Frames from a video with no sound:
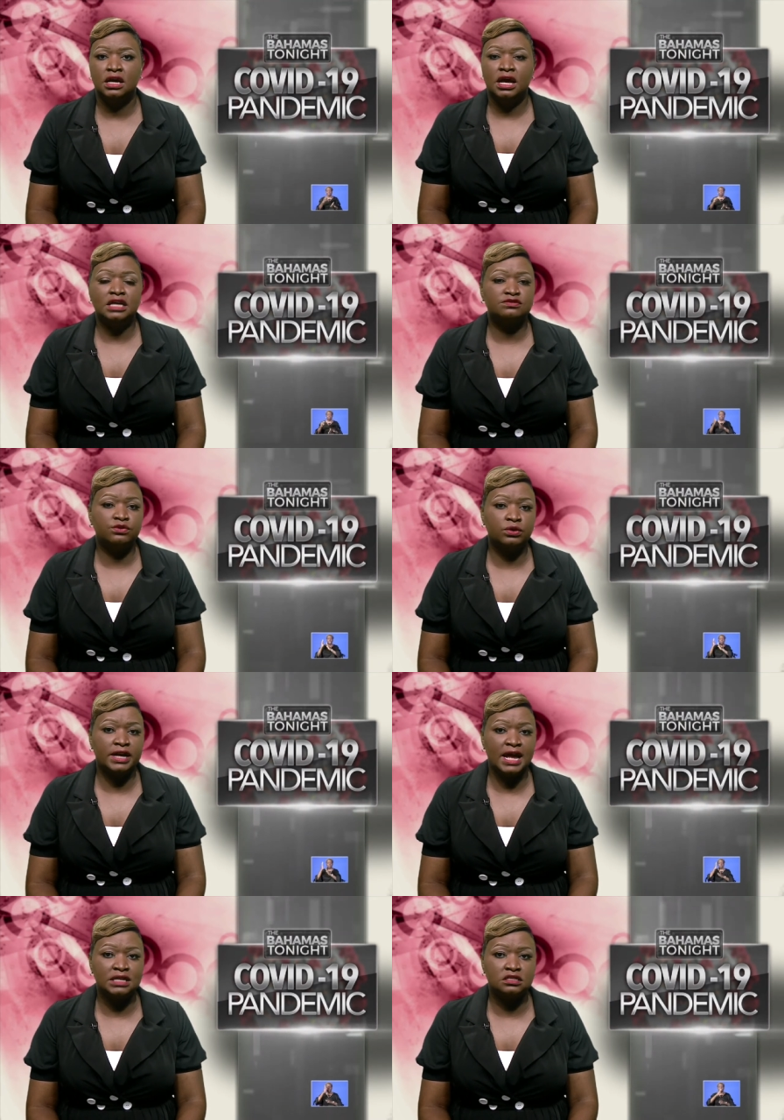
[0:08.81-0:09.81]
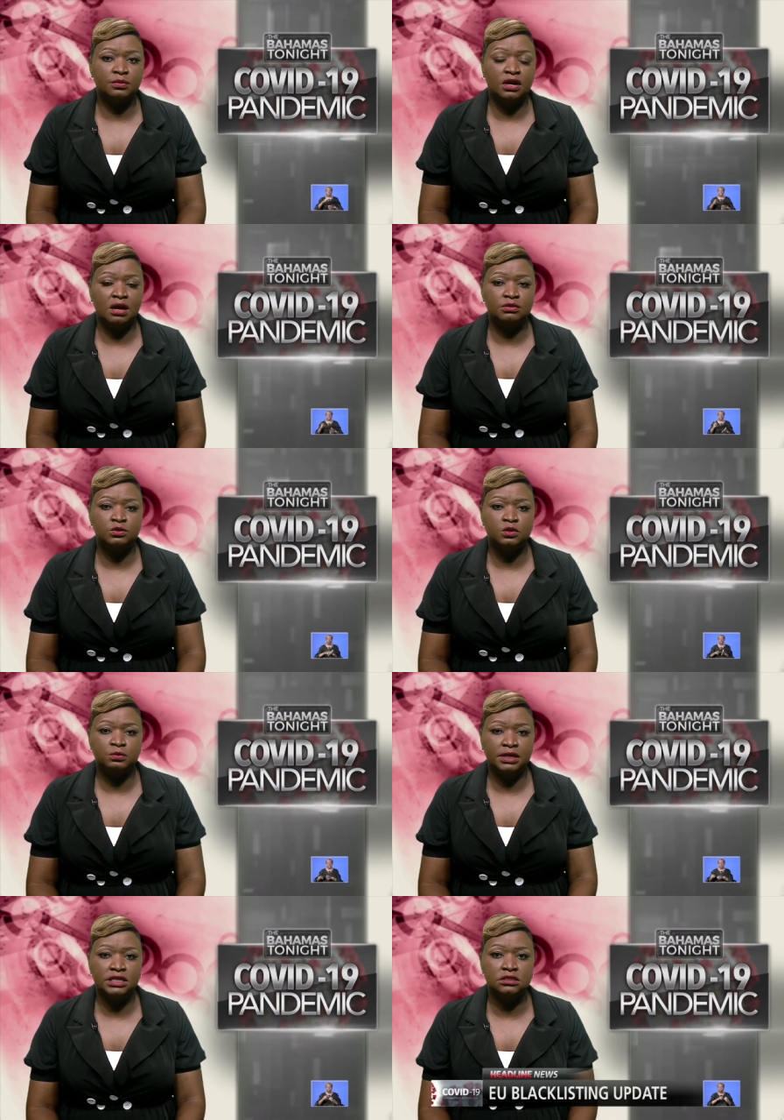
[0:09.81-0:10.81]
As forecast, the Bahamas was
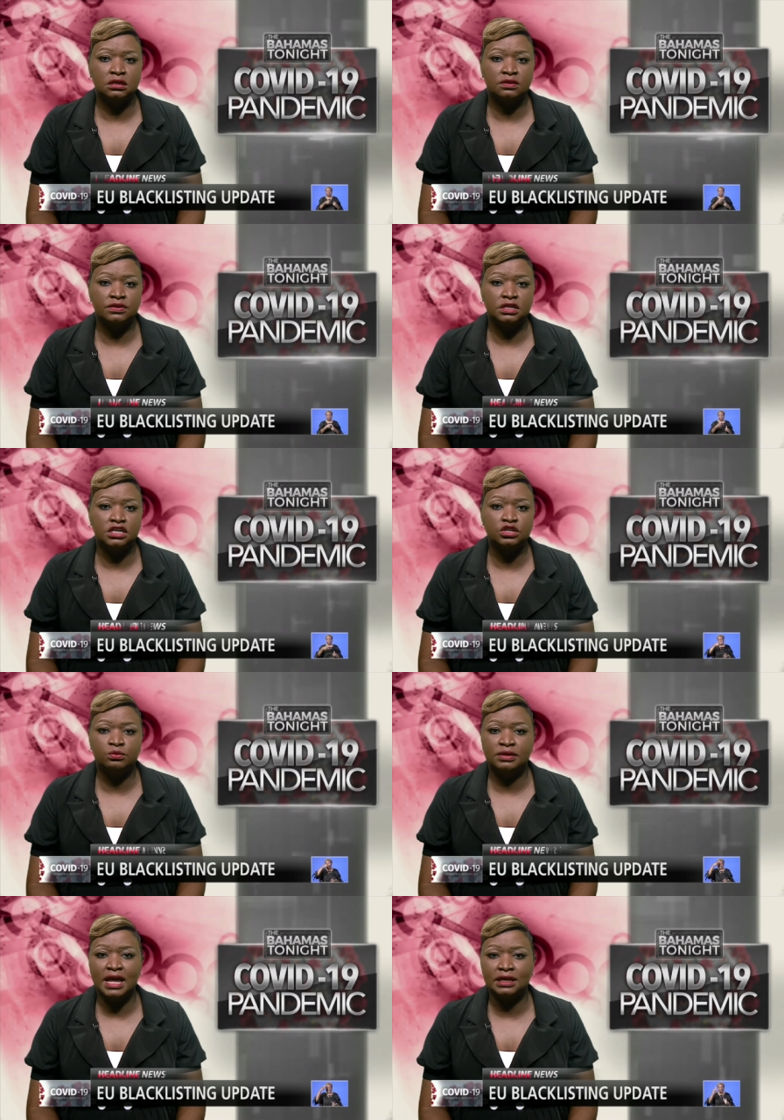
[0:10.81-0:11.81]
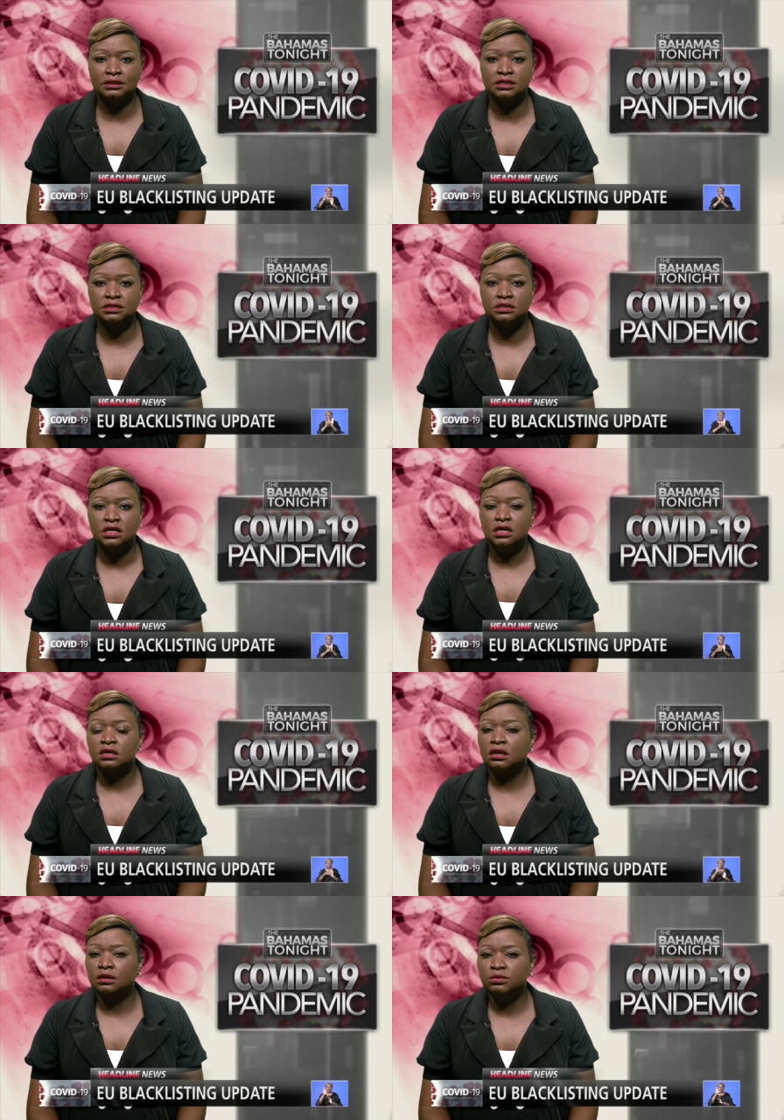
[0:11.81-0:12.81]
placed on the EU blacklist,
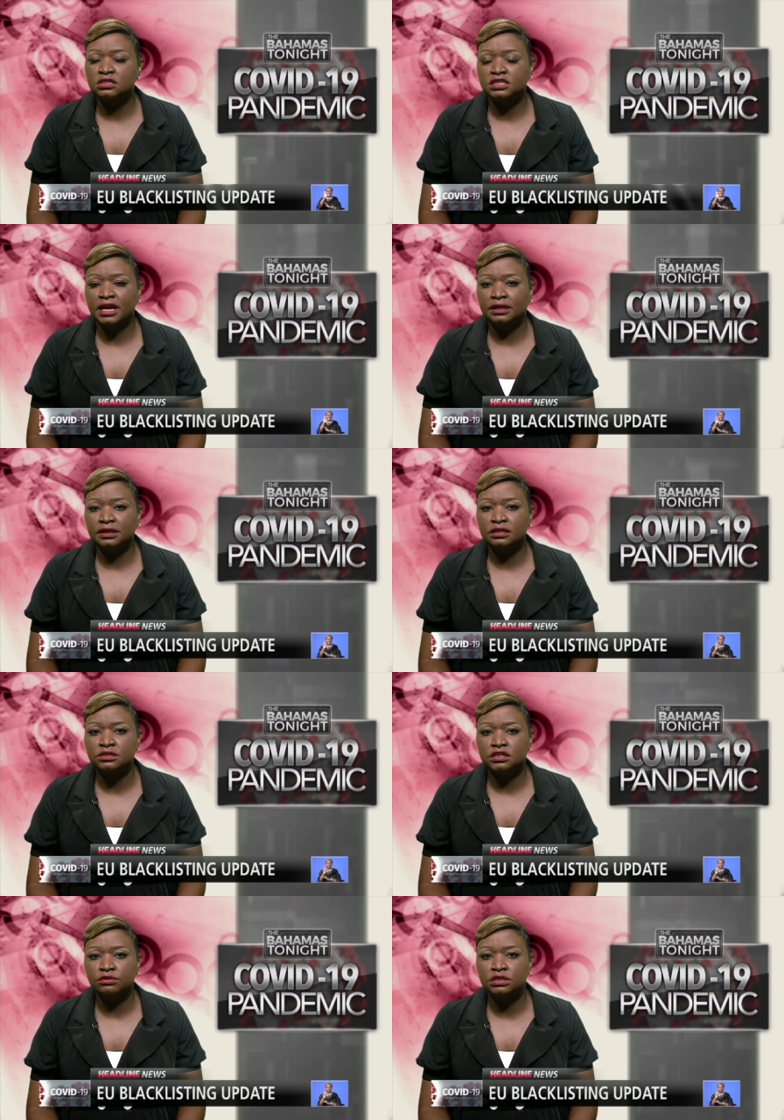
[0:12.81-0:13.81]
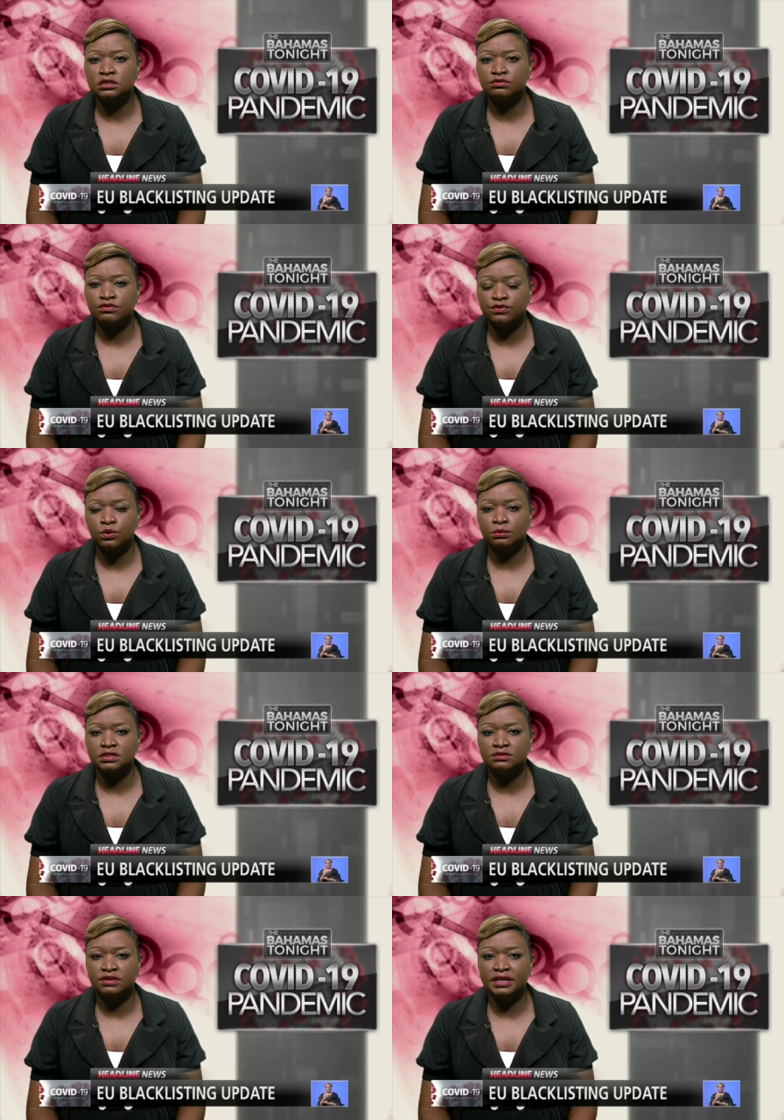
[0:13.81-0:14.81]
notwithstanding a series of reforms
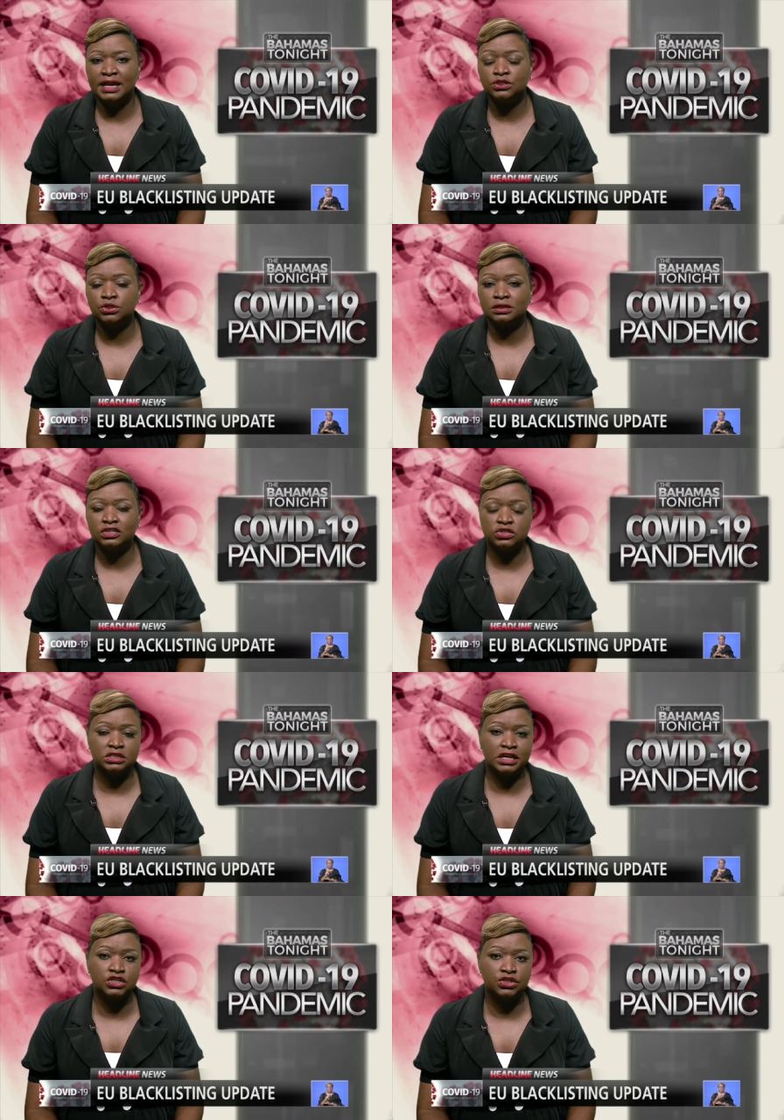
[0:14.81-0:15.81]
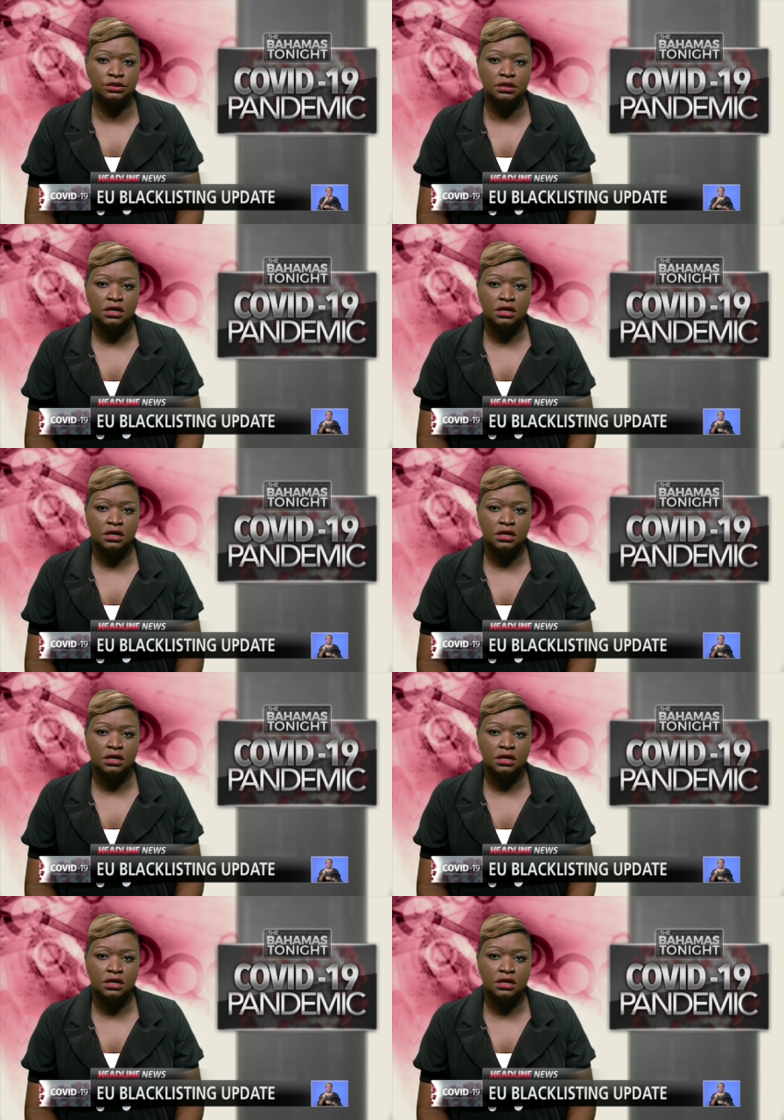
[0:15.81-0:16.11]
in financial legislation.